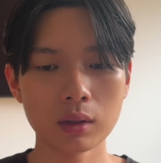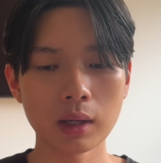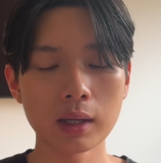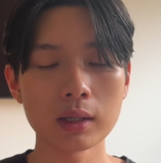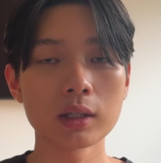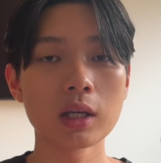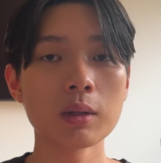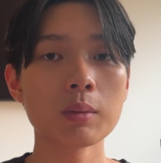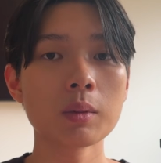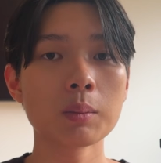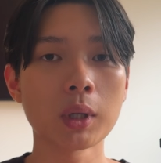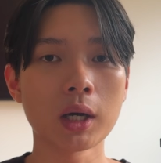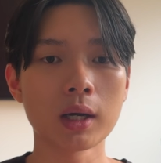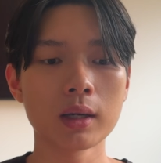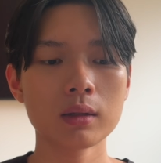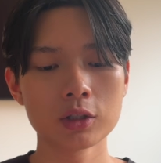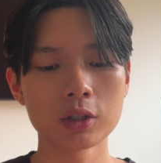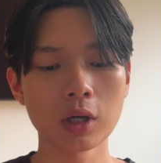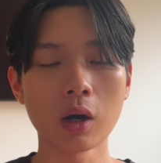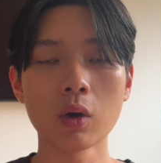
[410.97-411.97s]
And keep in
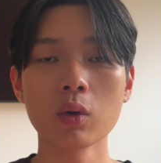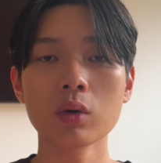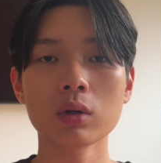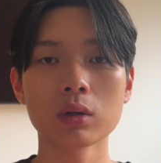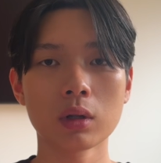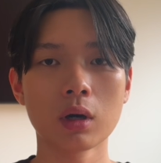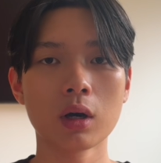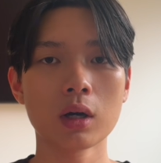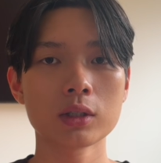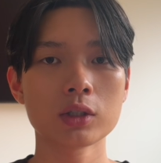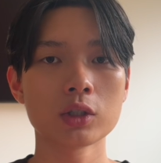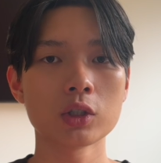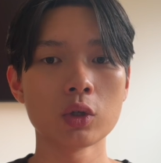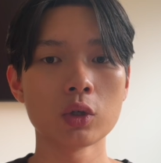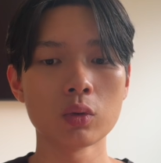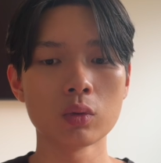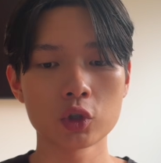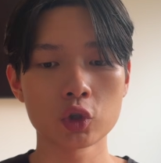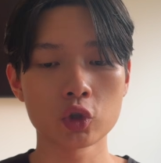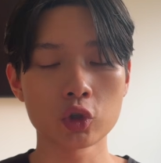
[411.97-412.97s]
mind, tell Claude
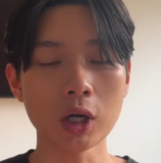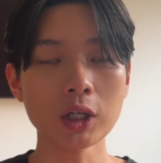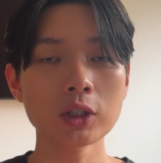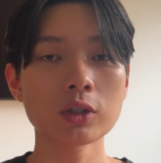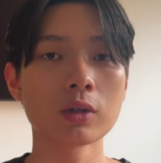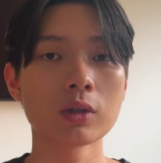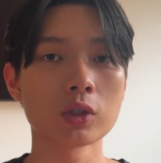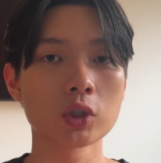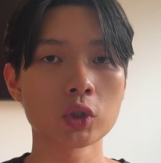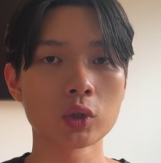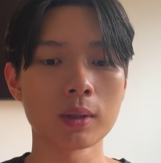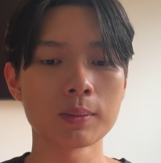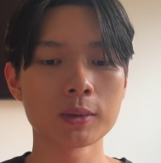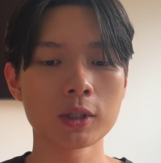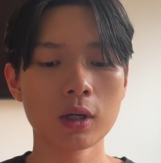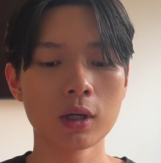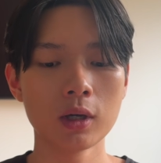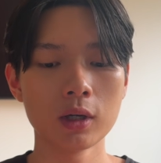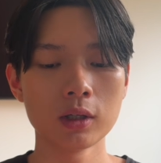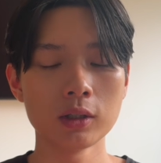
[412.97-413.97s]
to structure the script
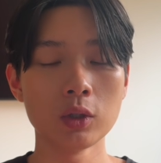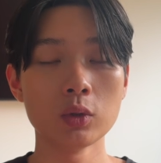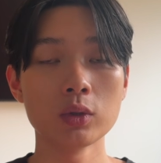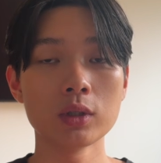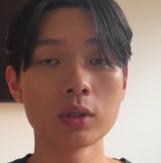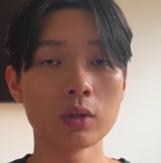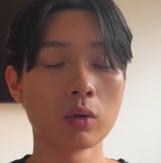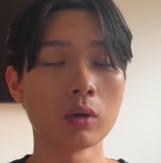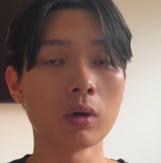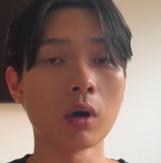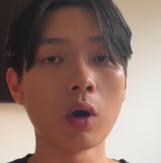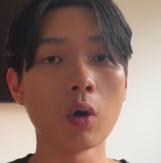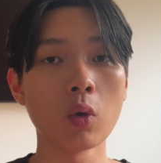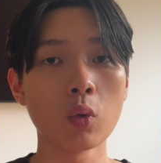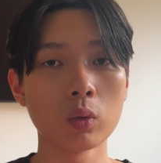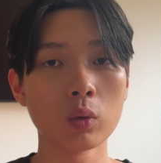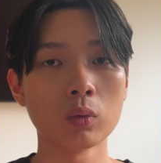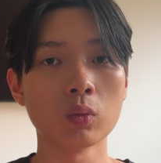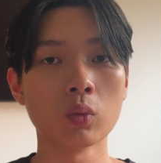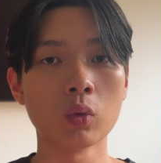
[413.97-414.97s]
using your
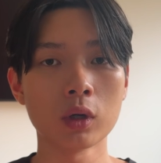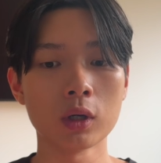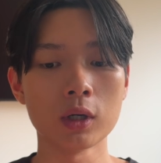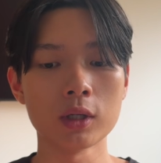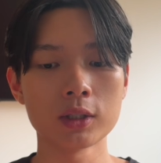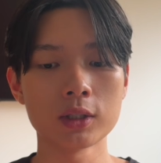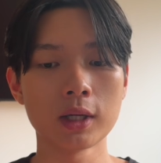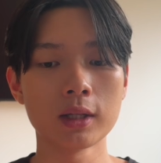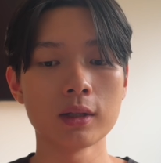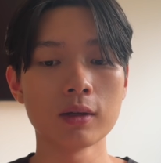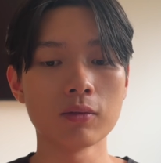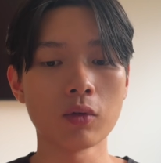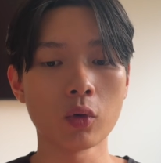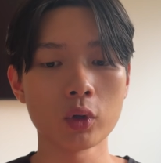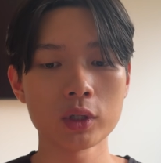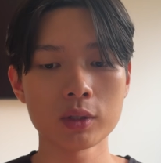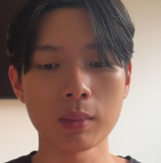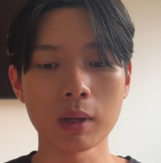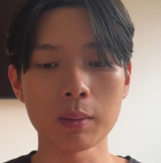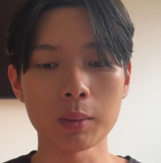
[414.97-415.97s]
own words in the
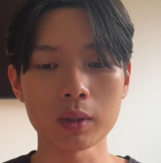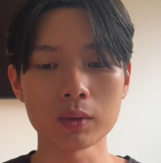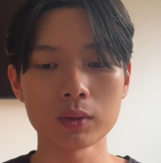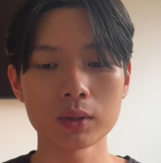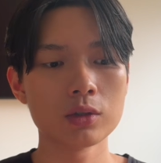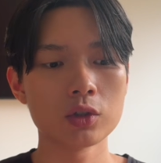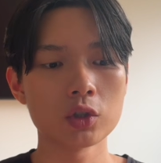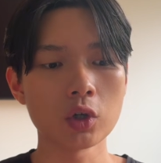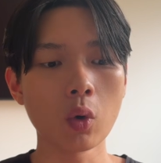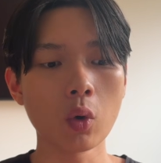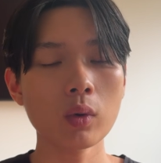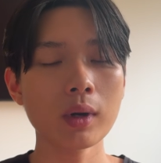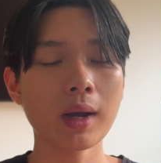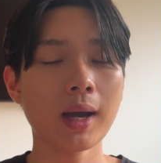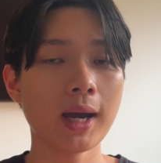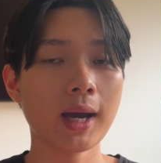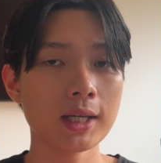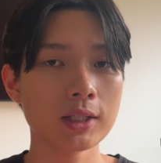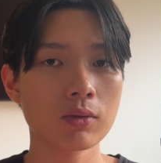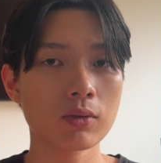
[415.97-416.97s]
voice memos. Don't
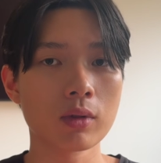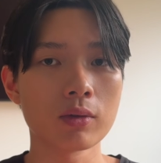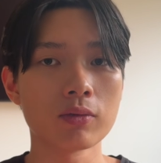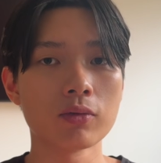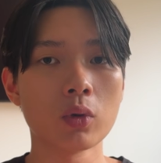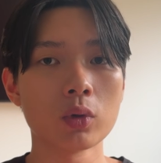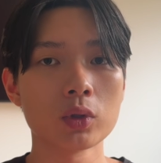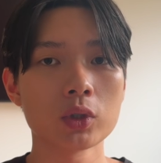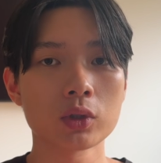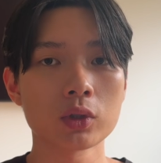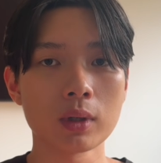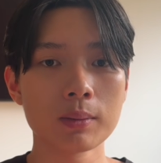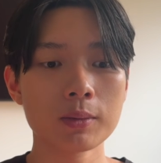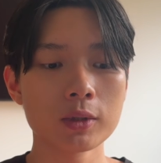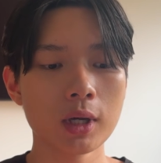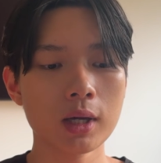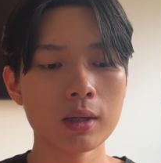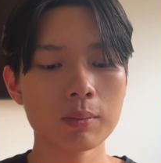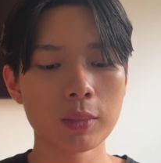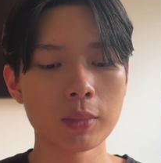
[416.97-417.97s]
ask for the full script
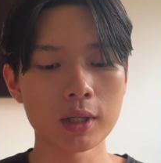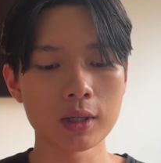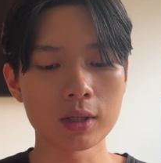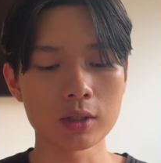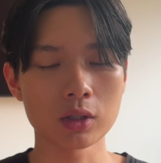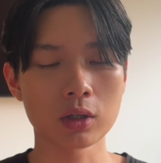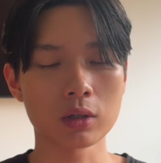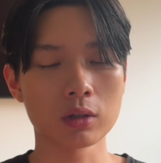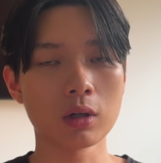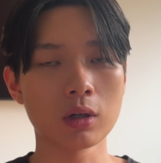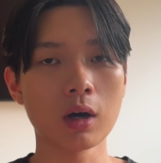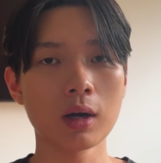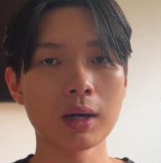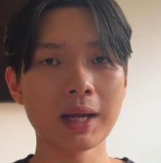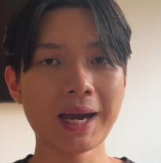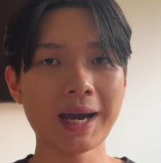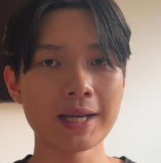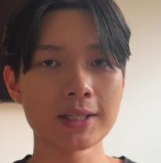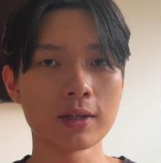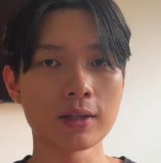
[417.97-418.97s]
yet because Claude
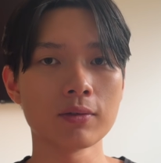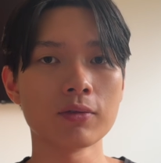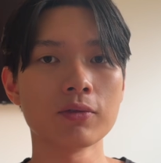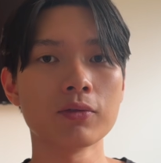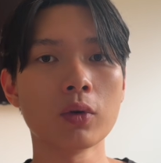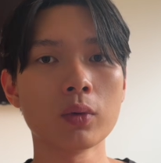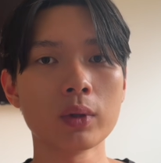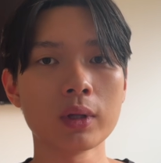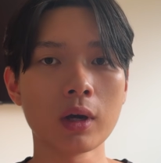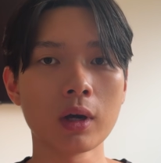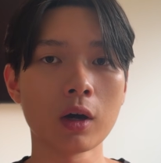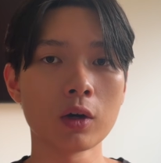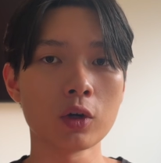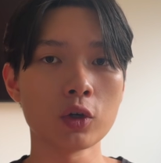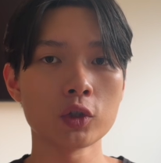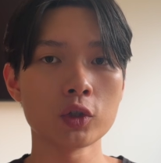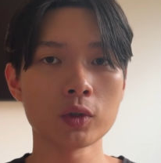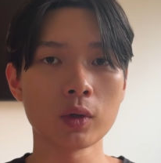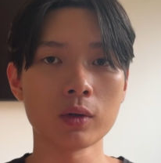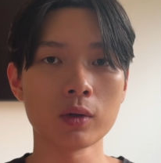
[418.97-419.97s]
hasn't fully
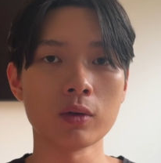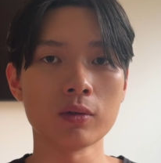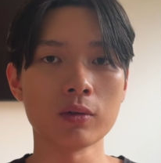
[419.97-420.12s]
understood your